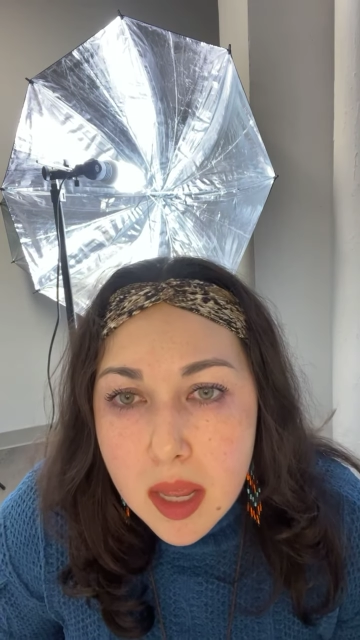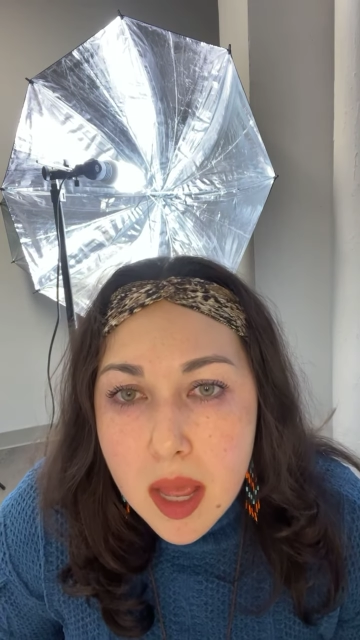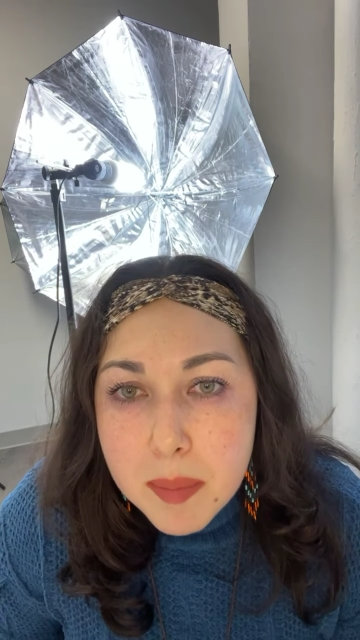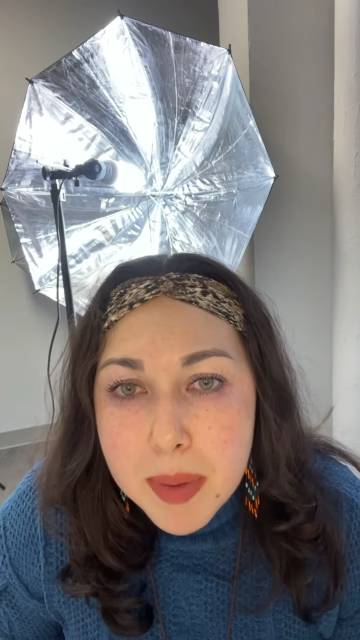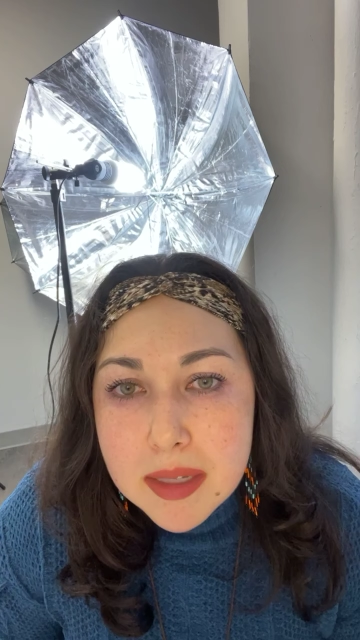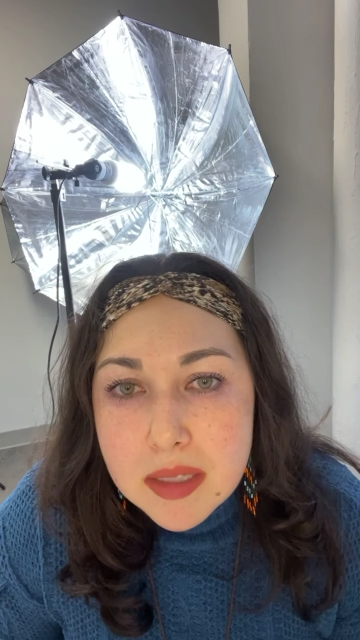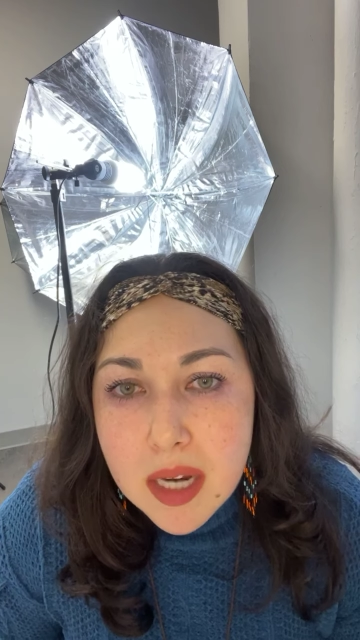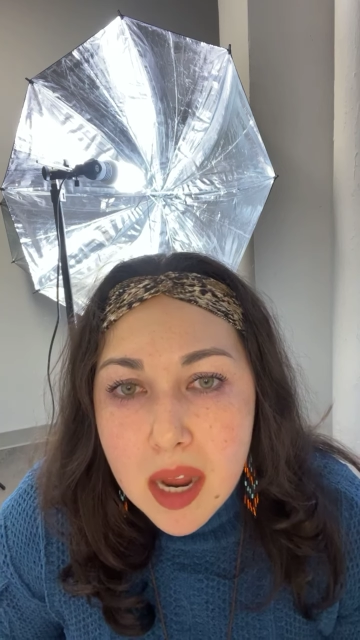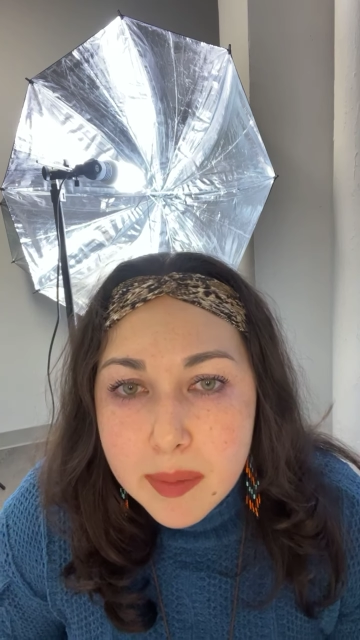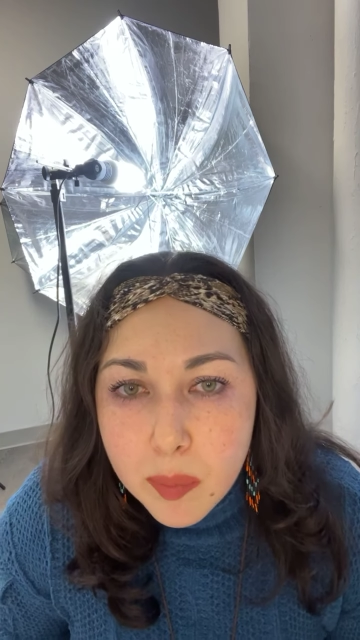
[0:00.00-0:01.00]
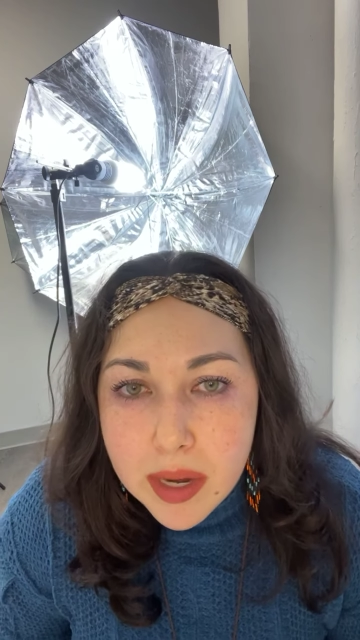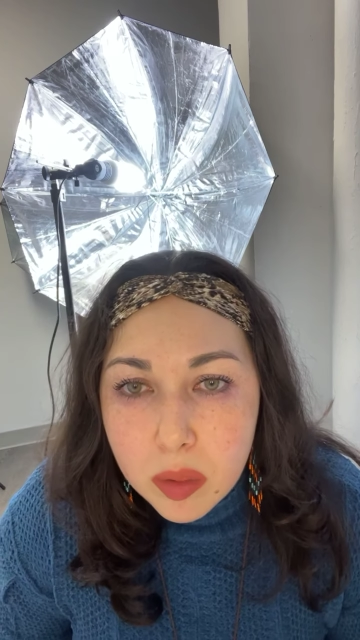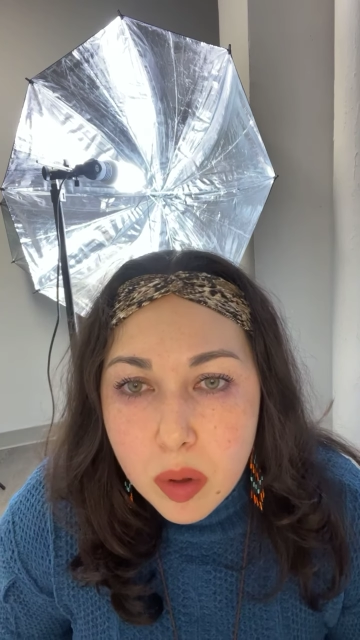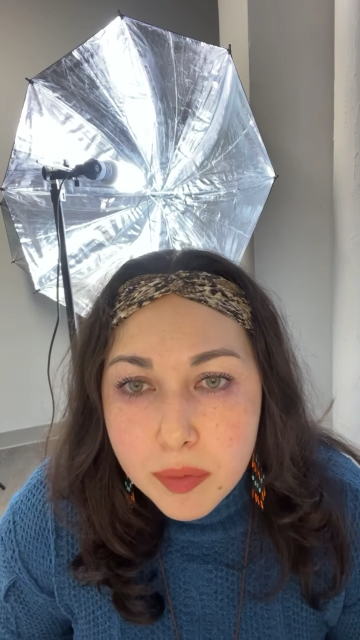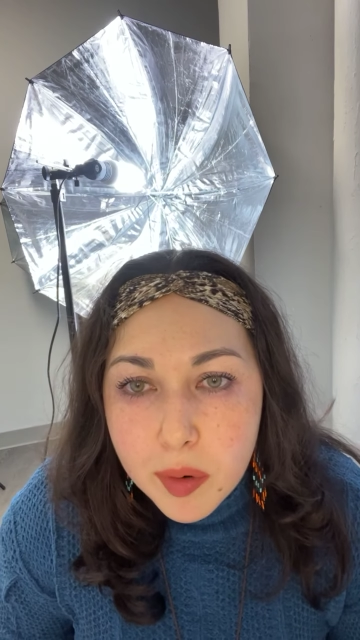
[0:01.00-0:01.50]
Best time and way to
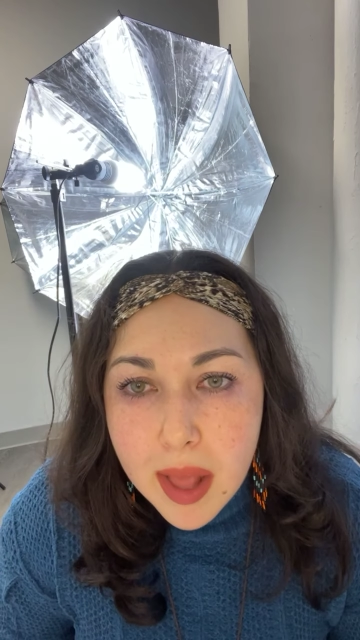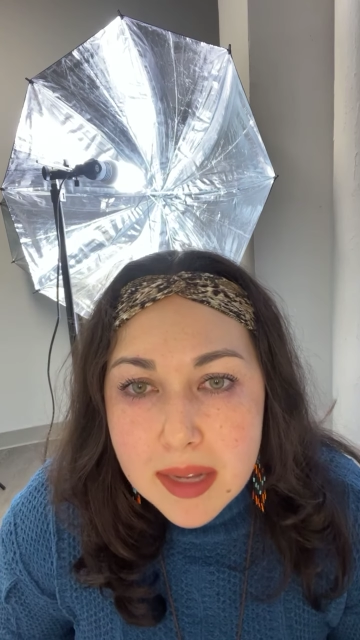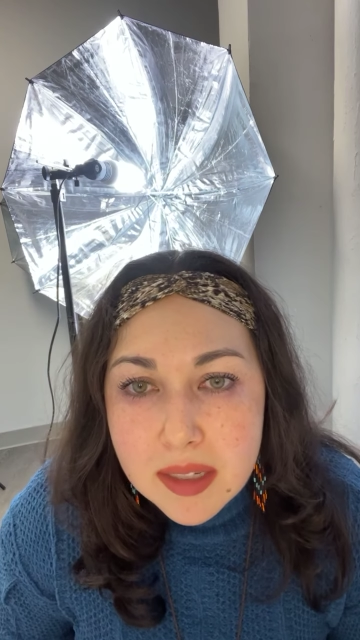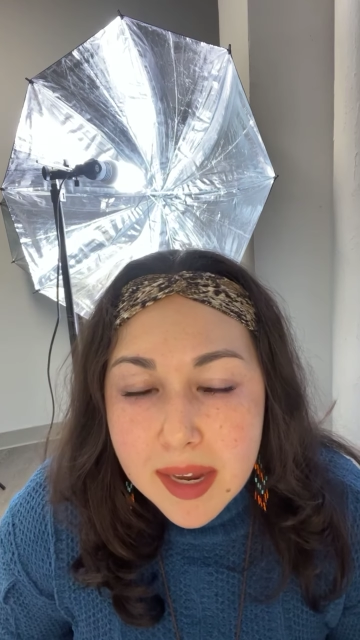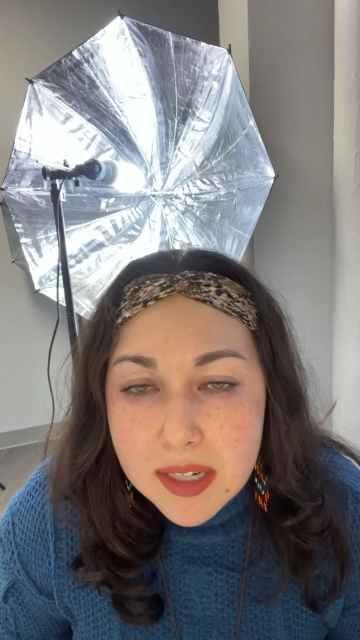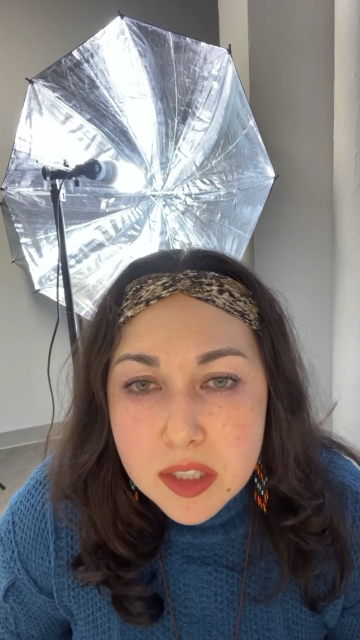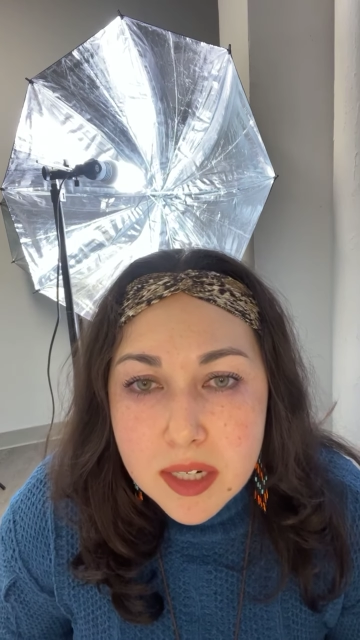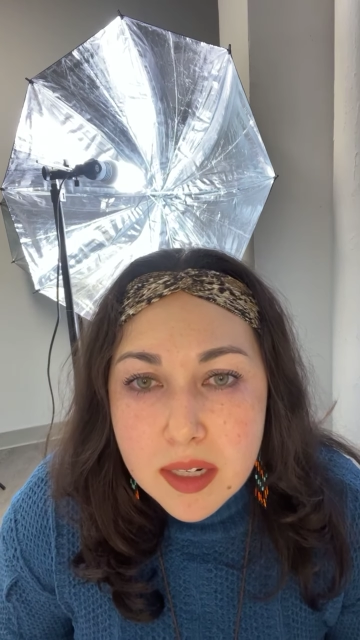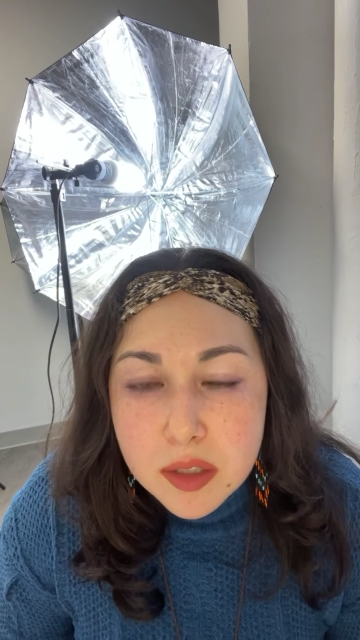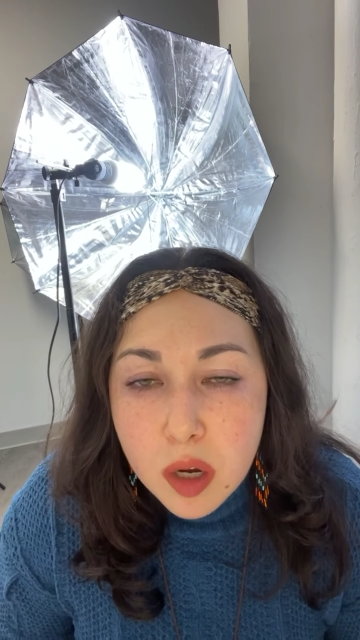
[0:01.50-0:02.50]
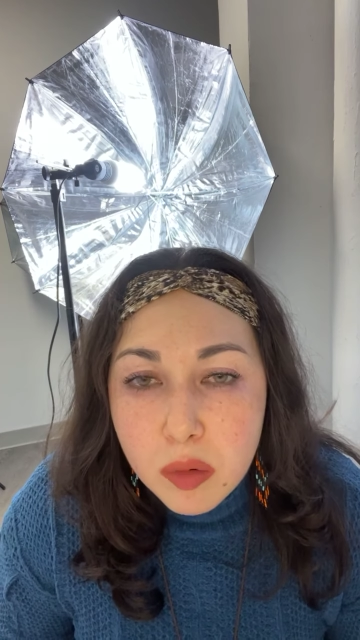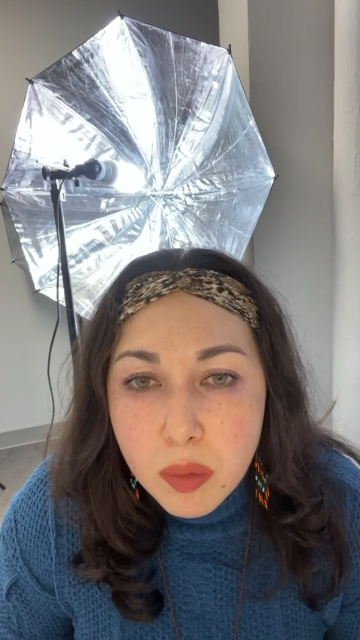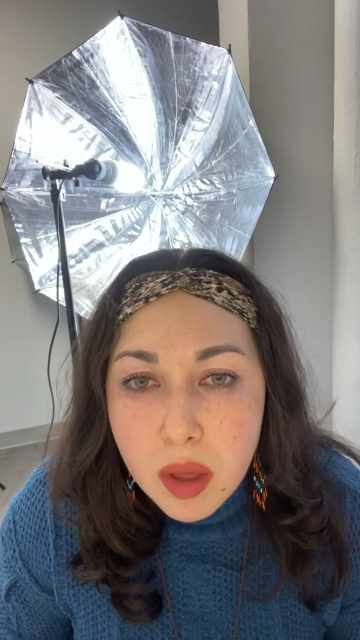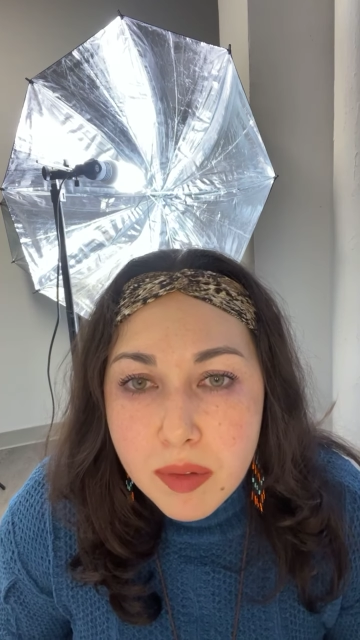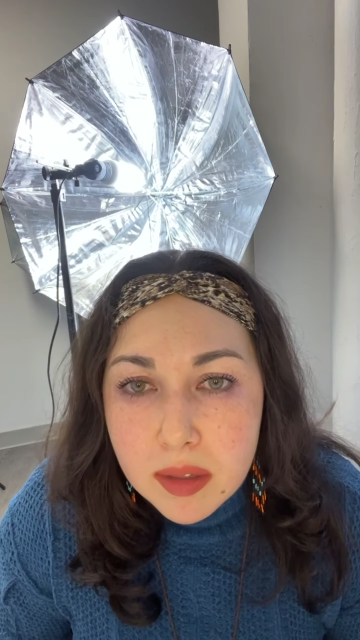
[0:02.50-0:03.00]
look for an acting agent, and does
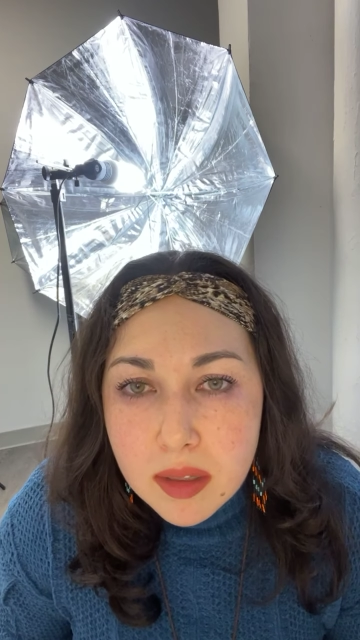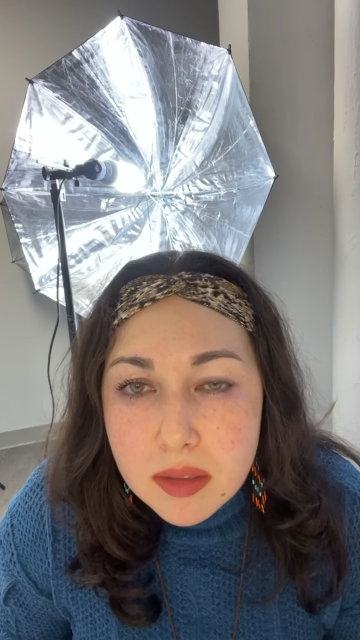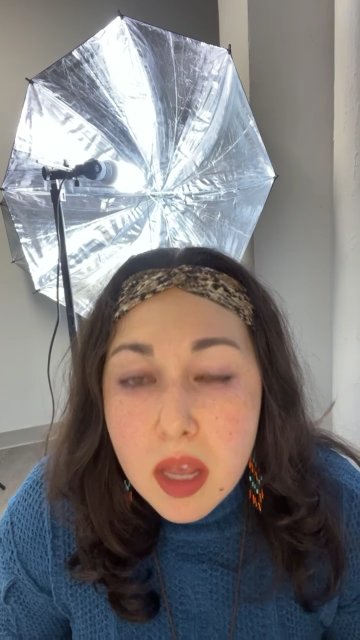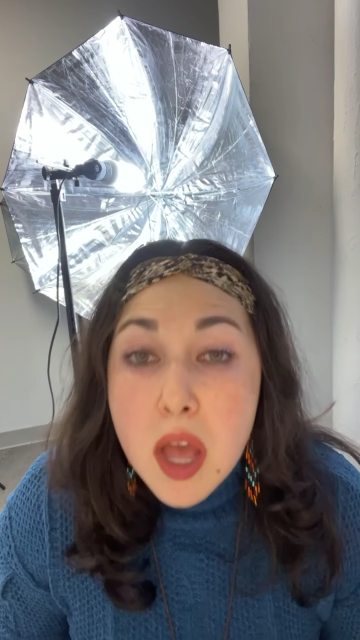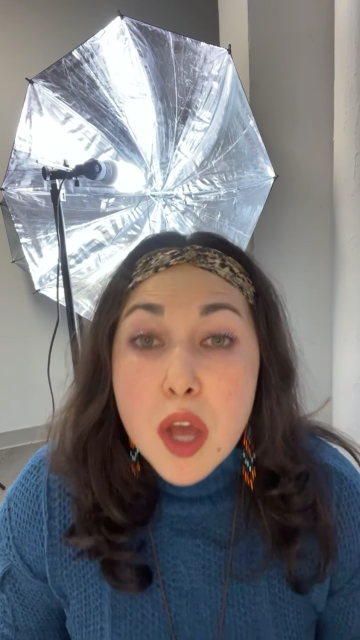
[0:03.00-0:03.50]
Corona affect this?